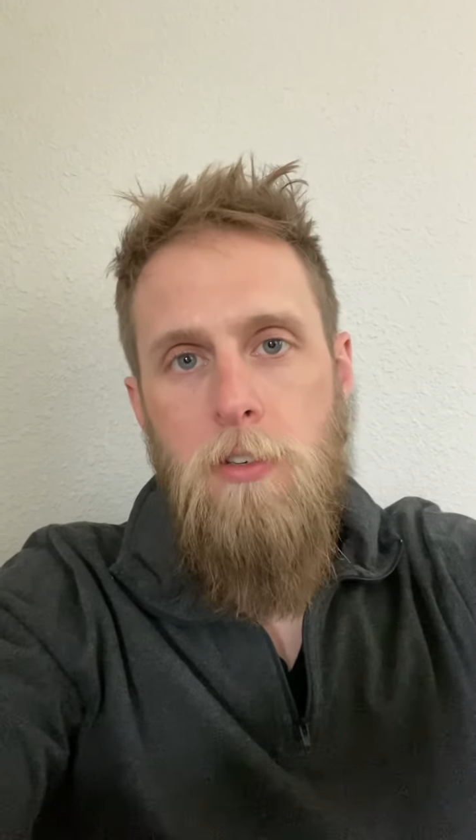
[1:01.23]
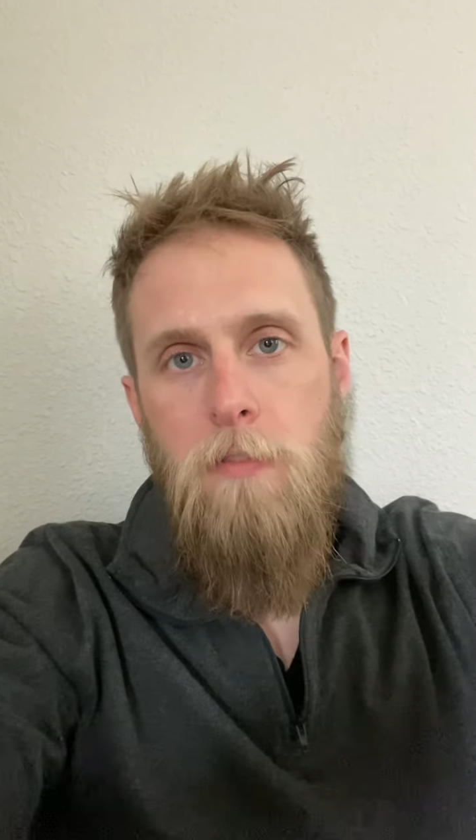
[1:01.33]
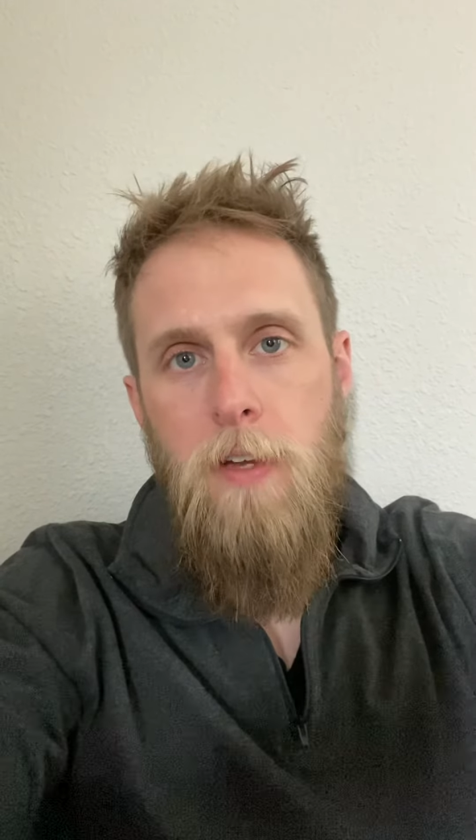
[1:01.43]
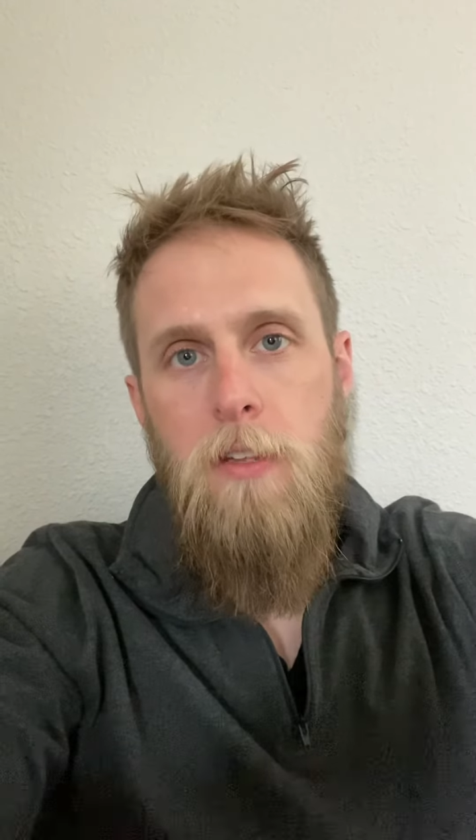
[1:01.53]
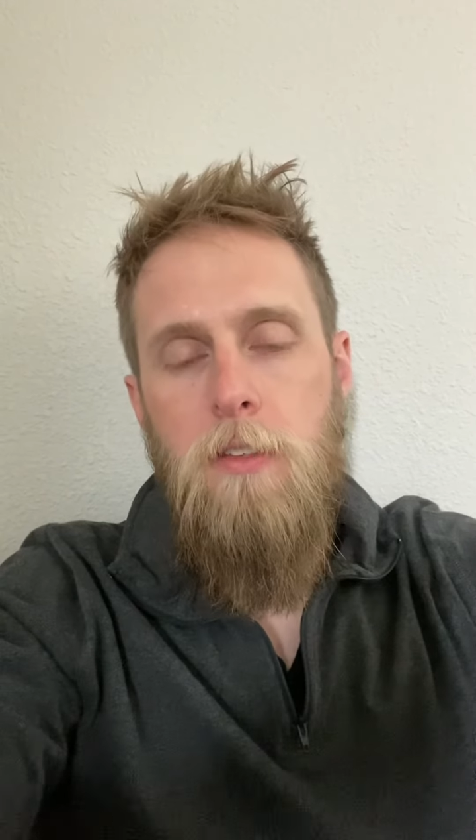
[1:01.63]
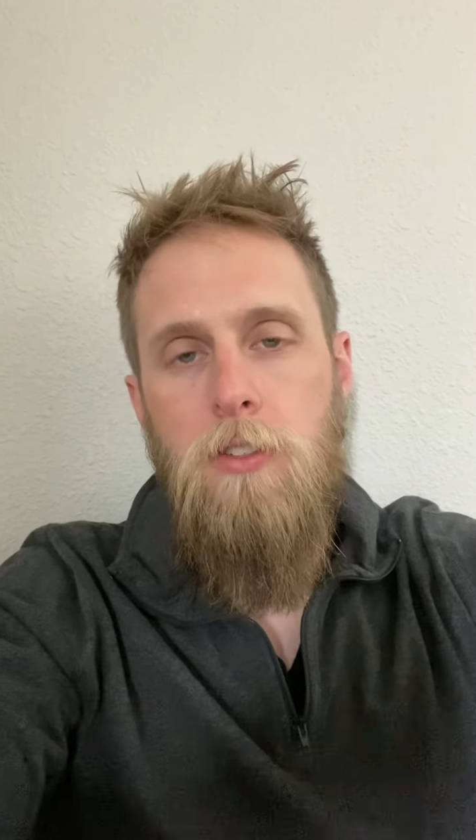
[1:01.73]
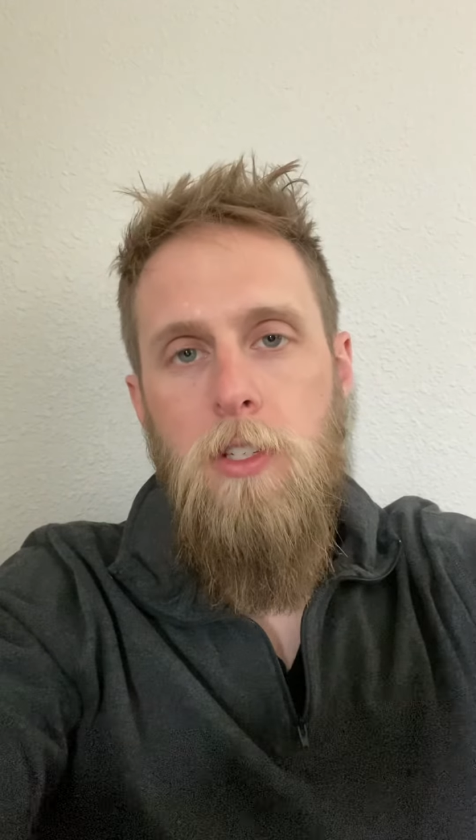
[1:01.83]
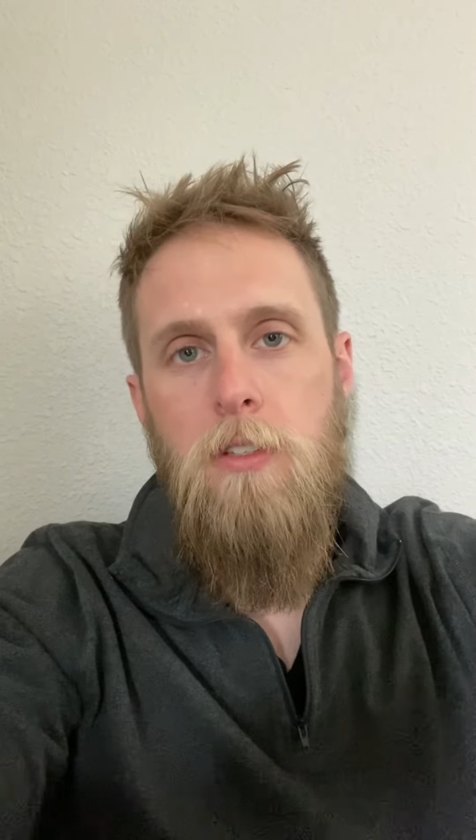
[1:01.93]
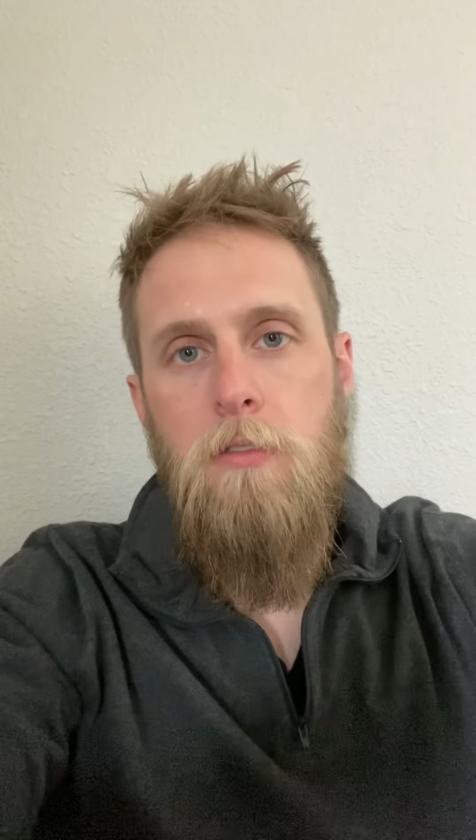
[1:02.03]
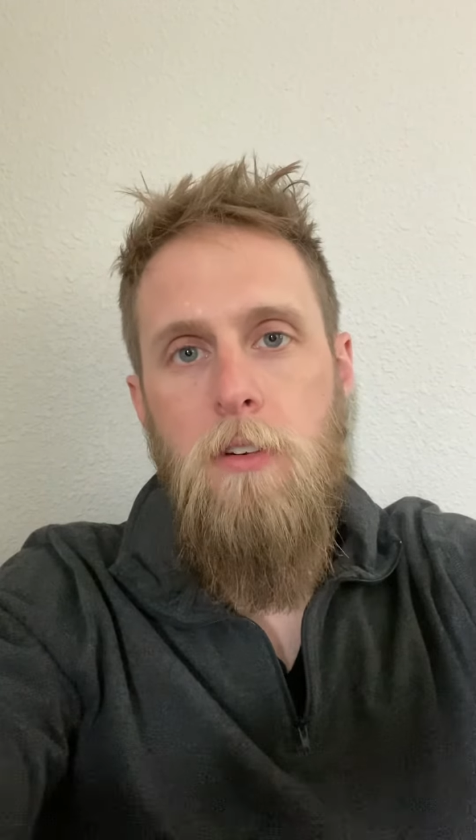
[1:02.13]
your faith in
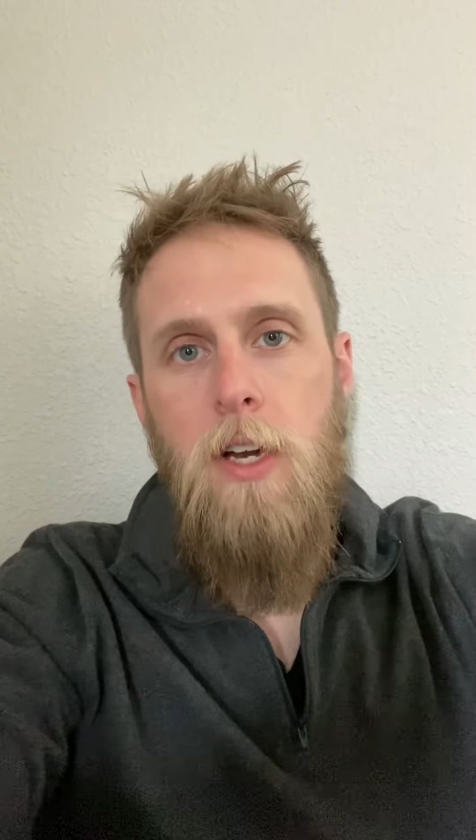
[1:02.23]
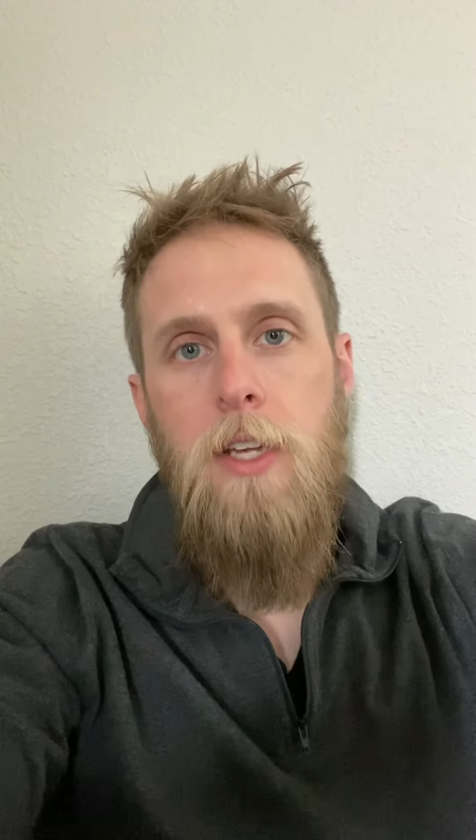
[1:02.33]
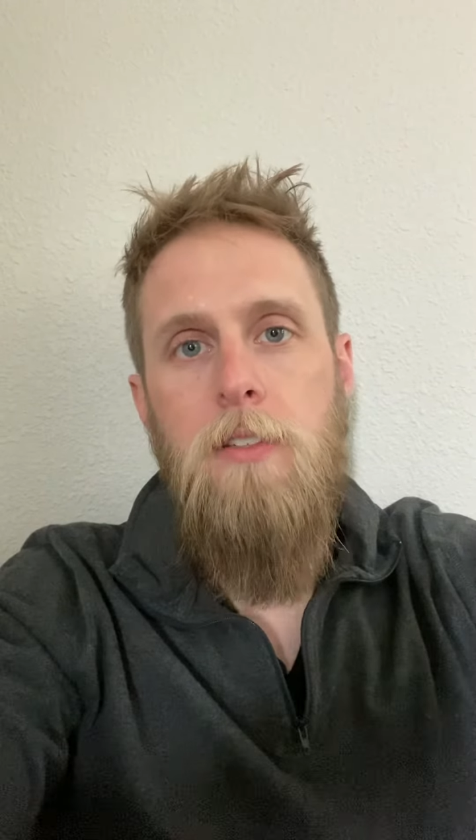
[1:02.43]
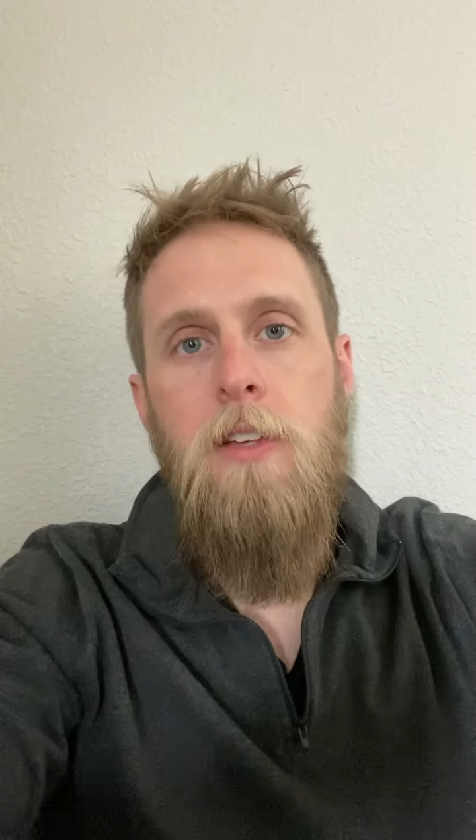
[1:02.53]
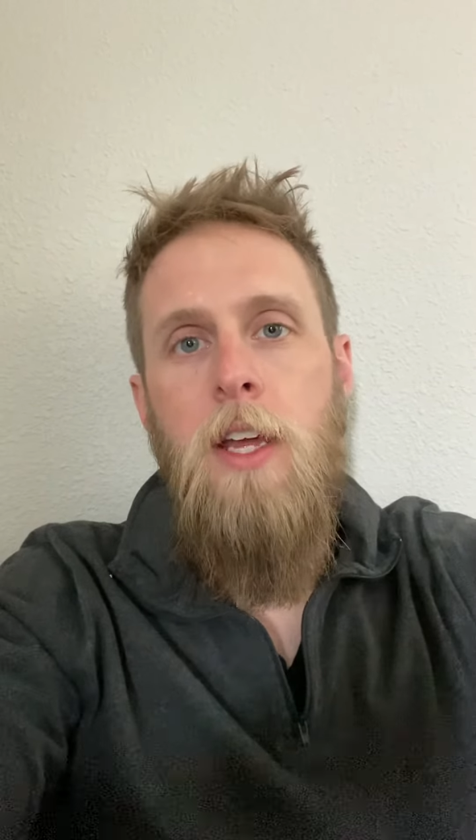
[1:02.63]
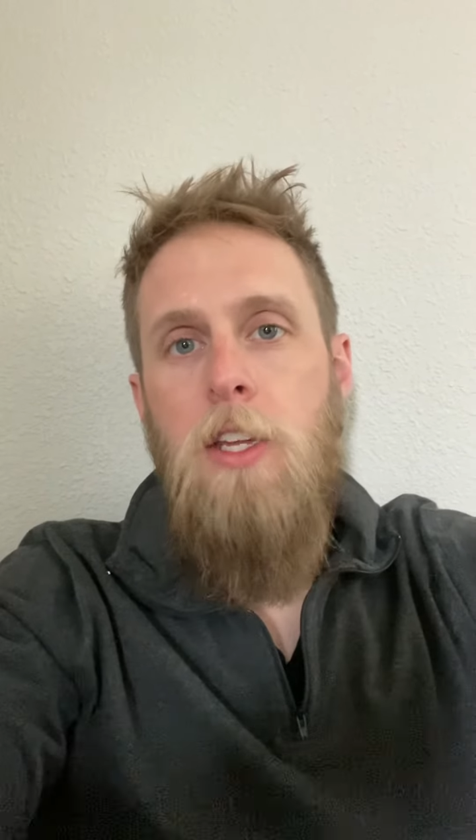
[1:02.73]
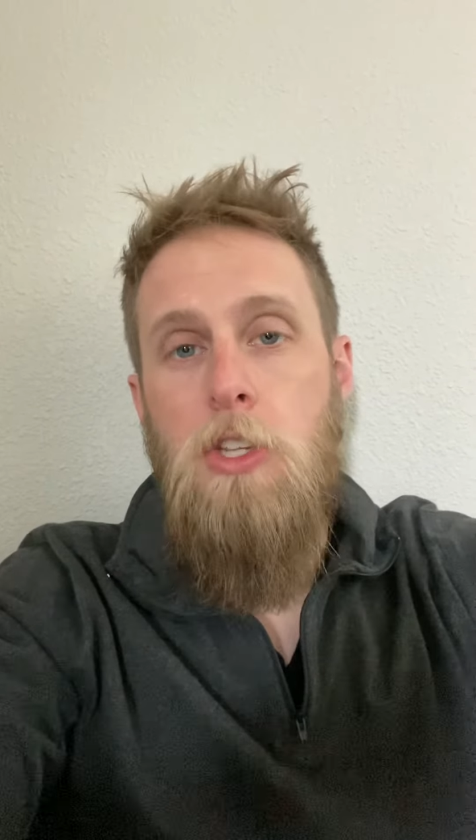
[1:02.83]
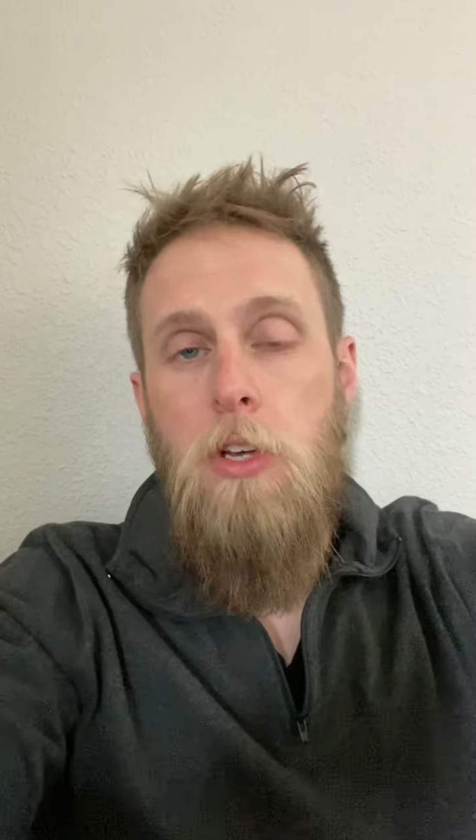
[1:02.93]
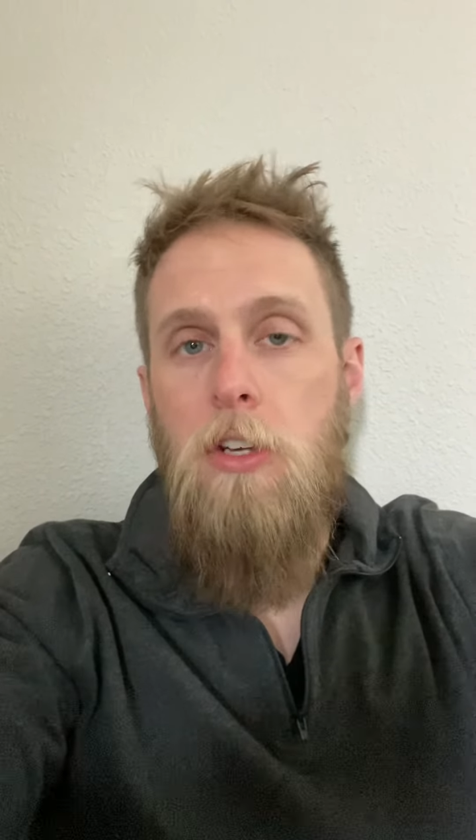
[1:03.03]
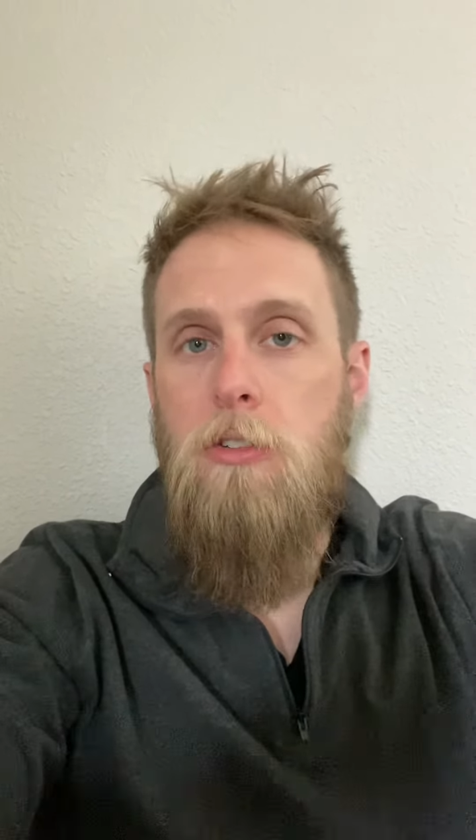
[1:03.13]
Jesus Christ, you
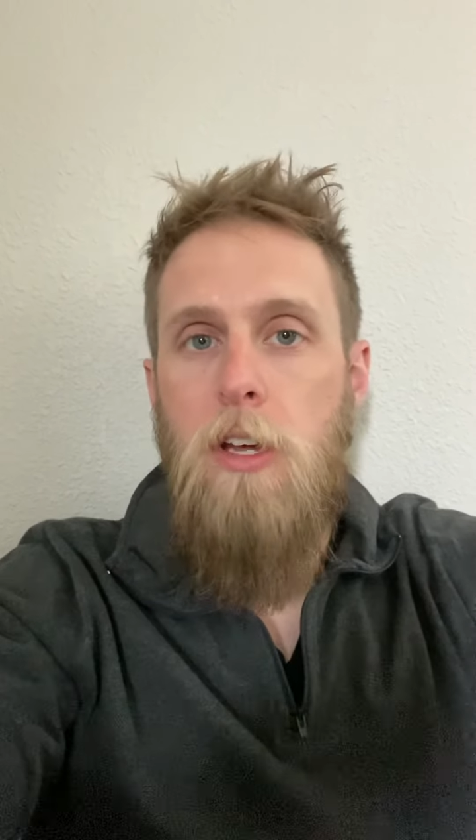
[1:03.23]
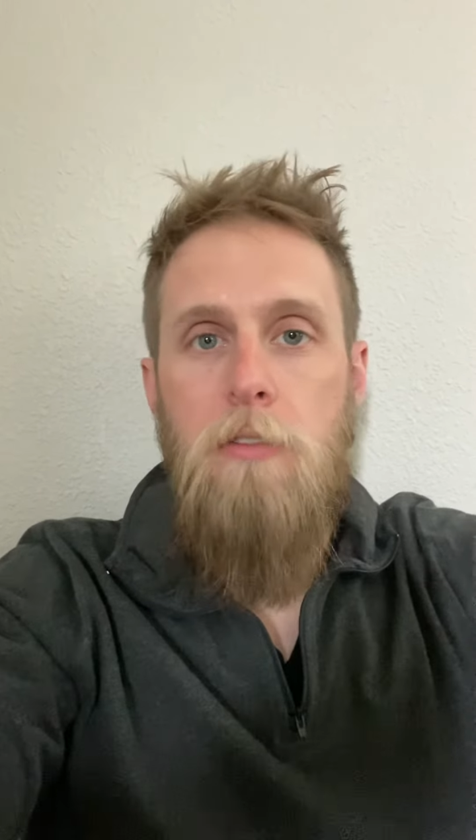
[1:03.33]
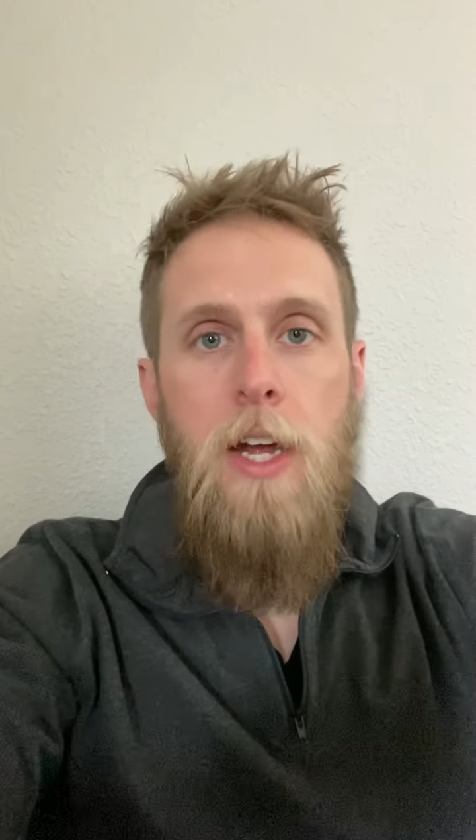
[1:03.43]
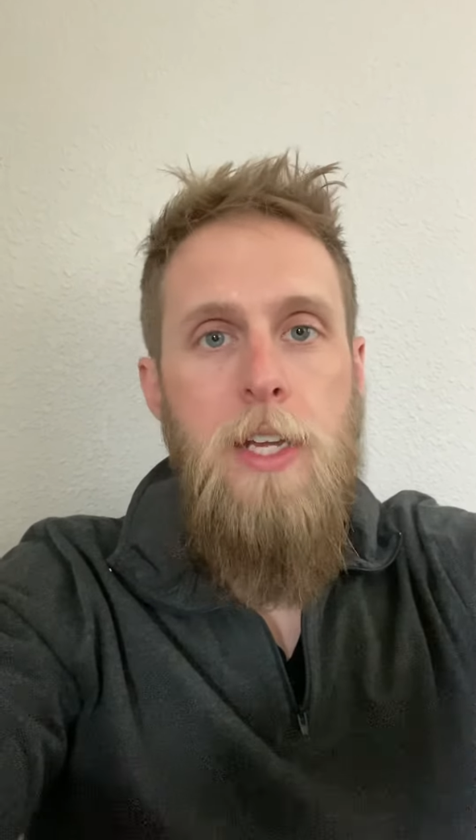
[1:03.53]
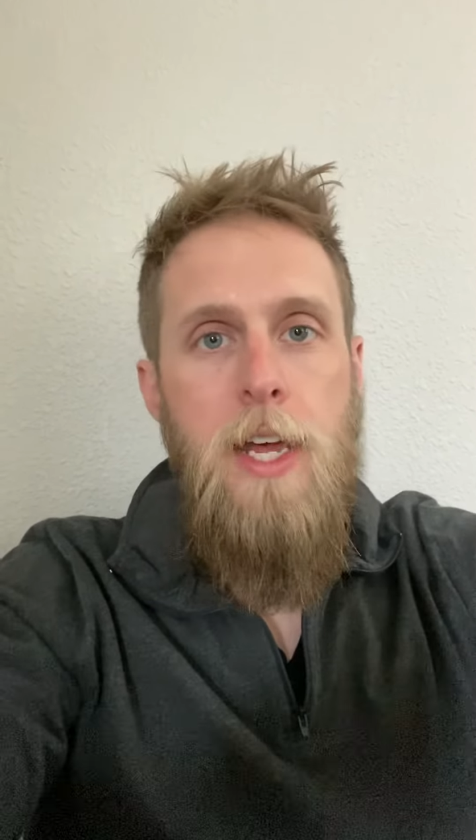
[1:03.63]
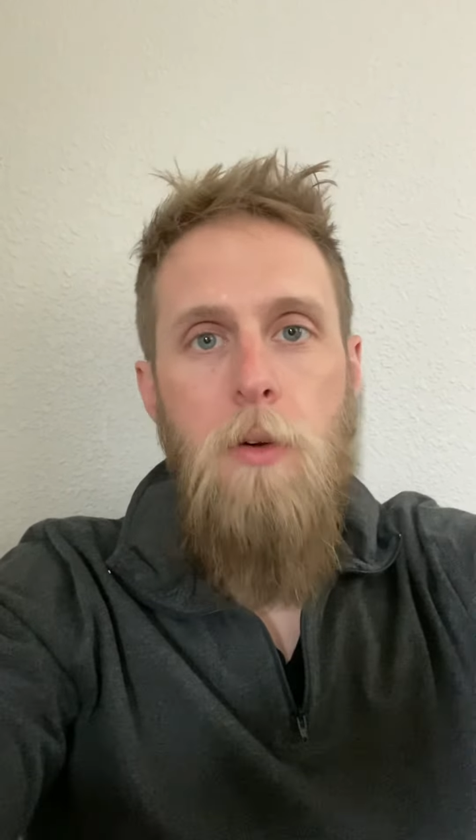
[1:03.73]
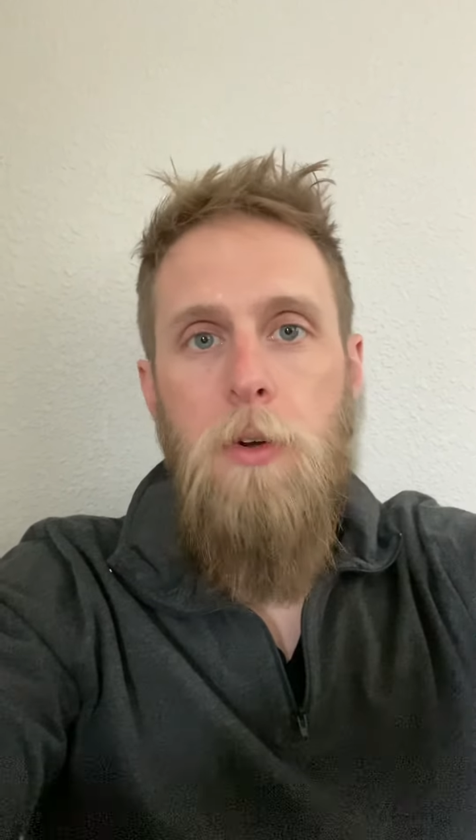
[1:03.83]
can do that right now where